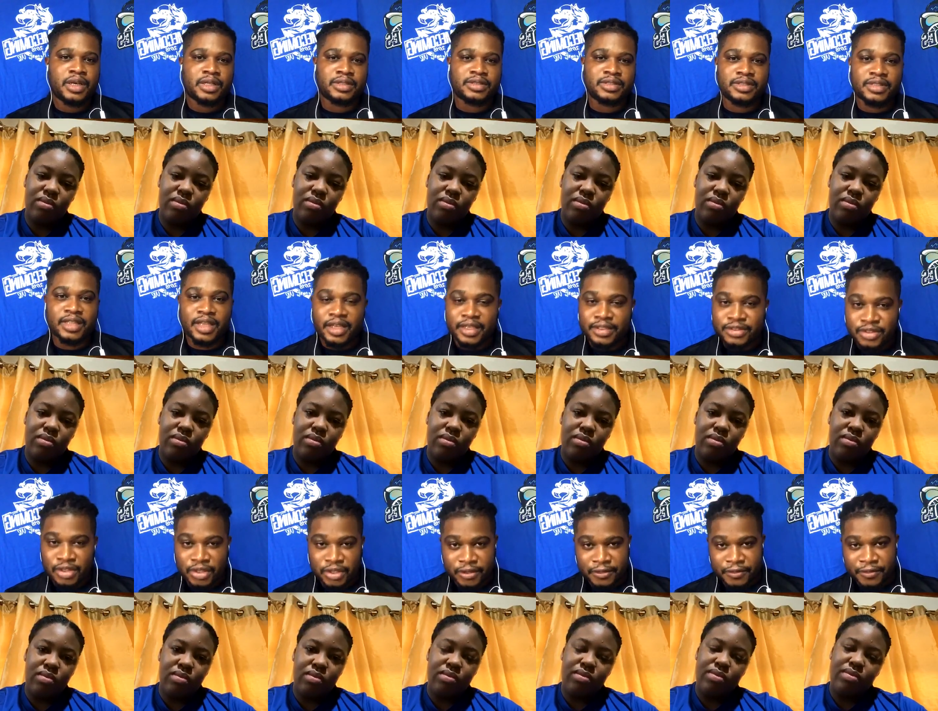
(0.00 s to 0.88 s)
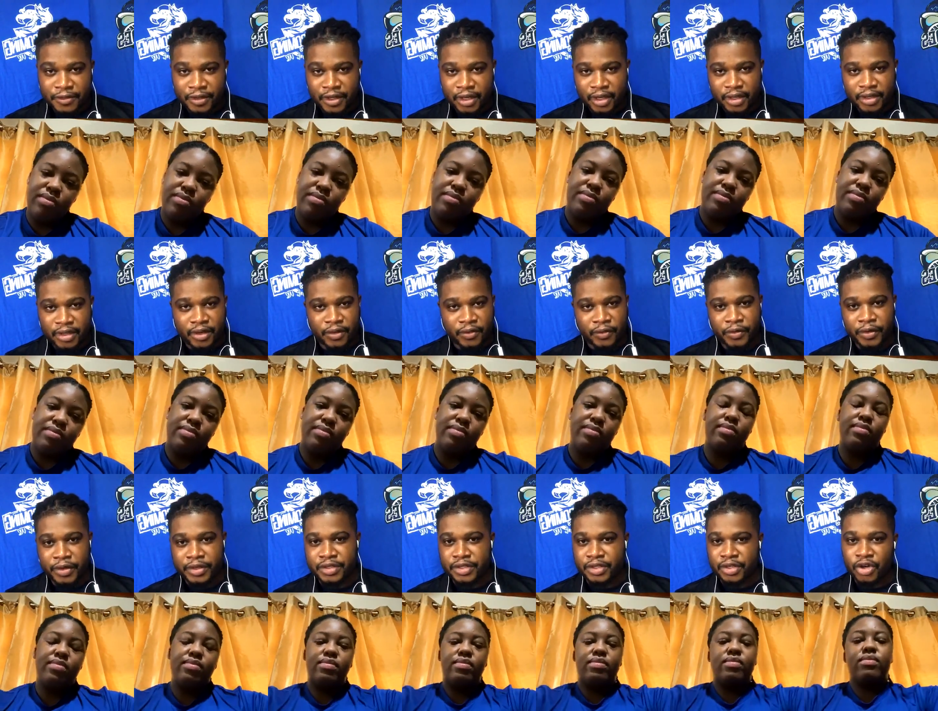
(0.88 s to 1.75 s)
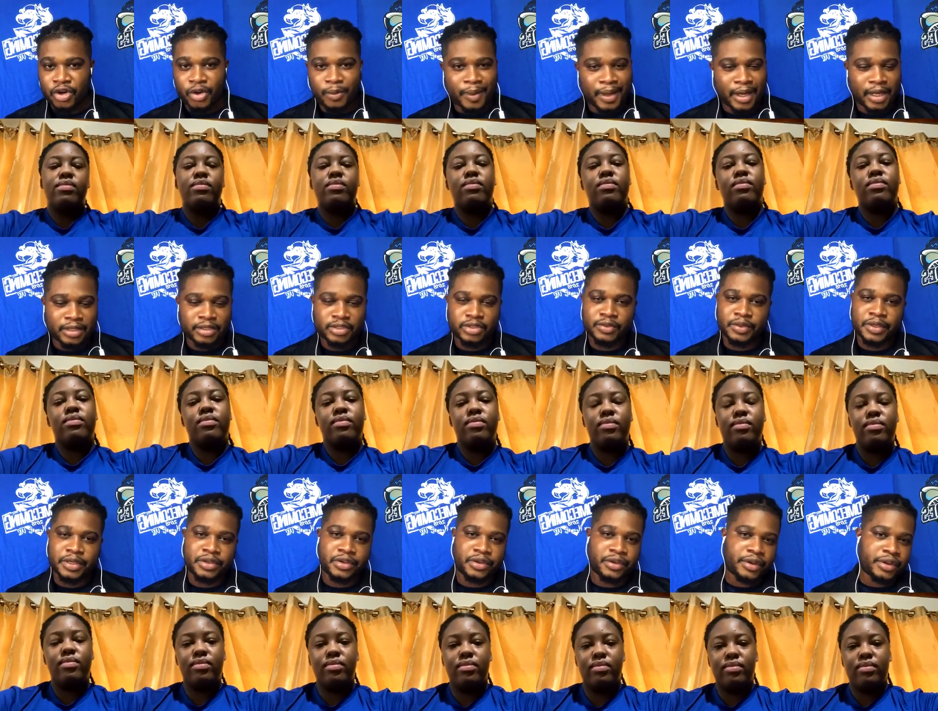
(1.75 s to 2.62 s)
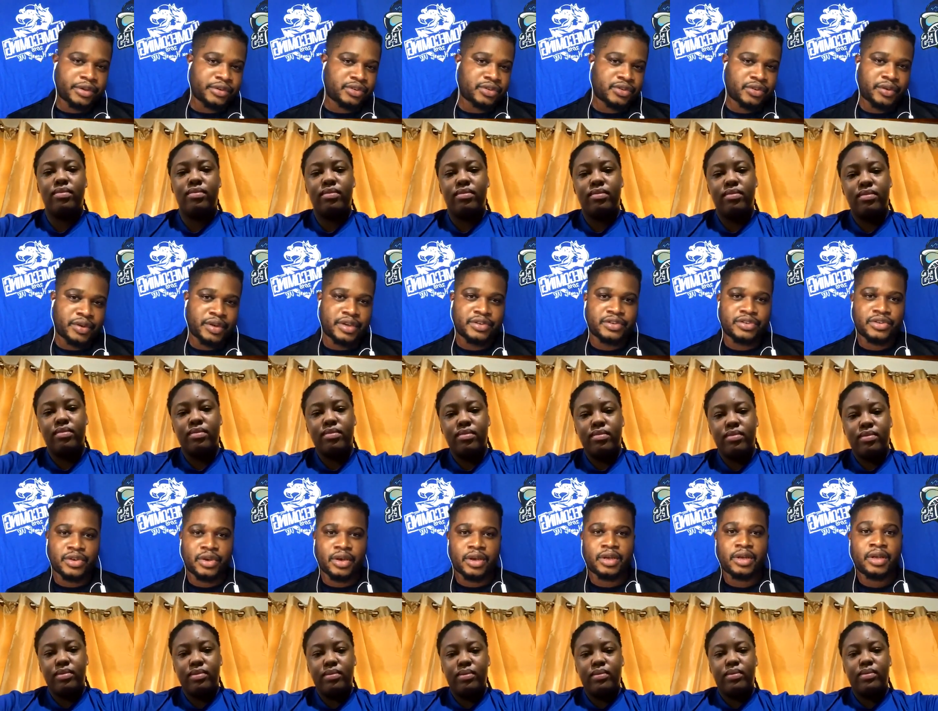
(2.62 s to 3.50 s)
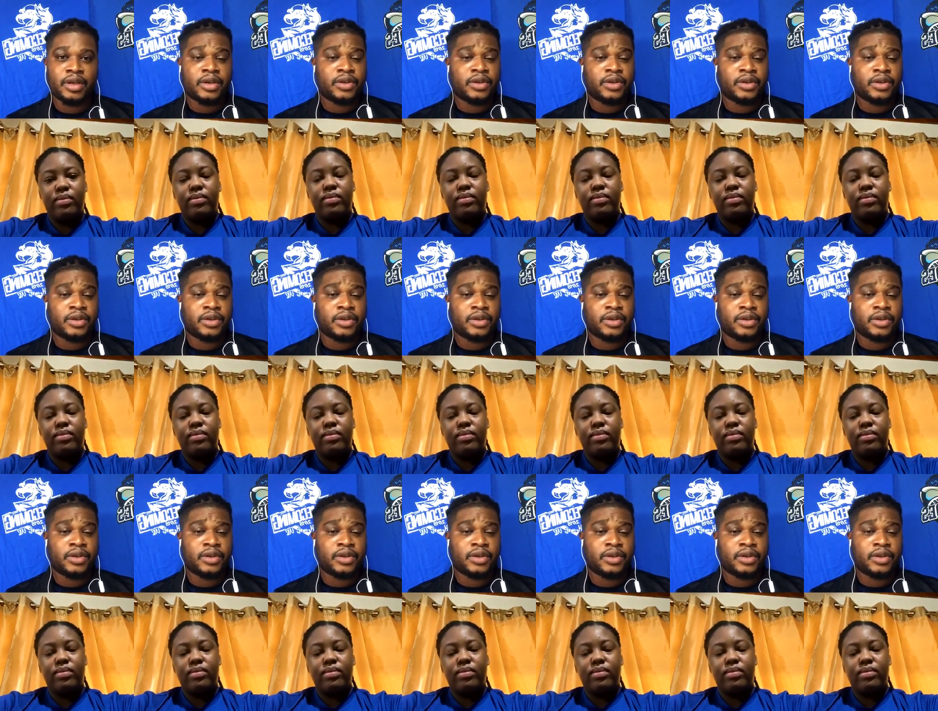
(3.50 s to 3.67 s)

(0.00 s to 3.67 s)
Speaker 1: It stays on the feed. You're free to go back to it. You can screenshot.